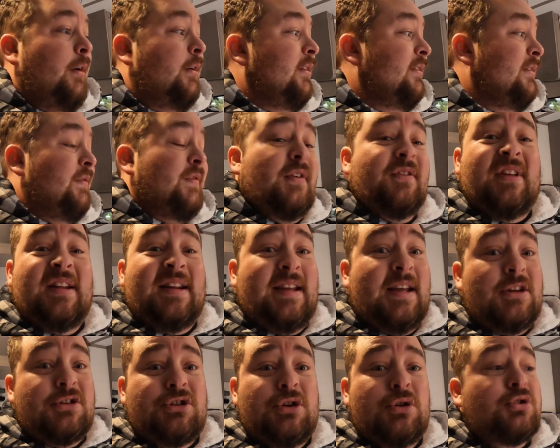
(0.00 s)
Because if there's
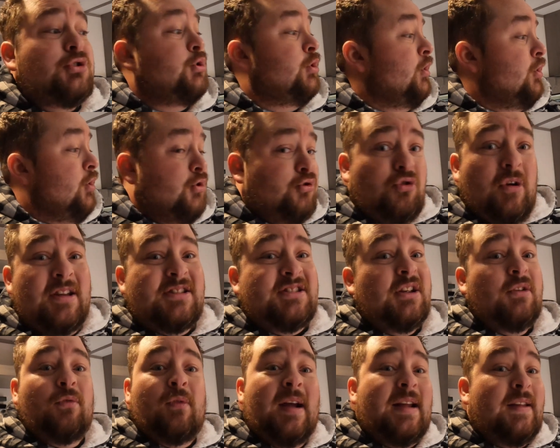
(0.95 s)
any issues, you could address
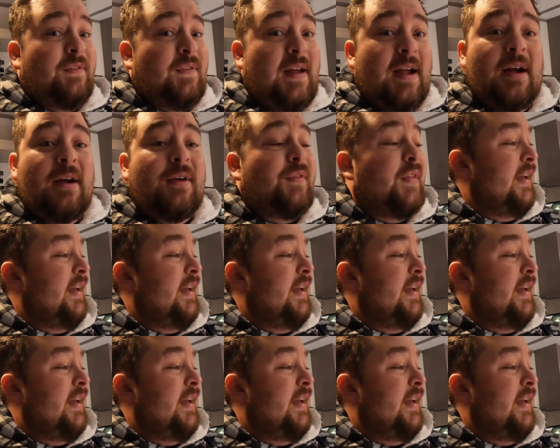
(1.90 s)
it right there.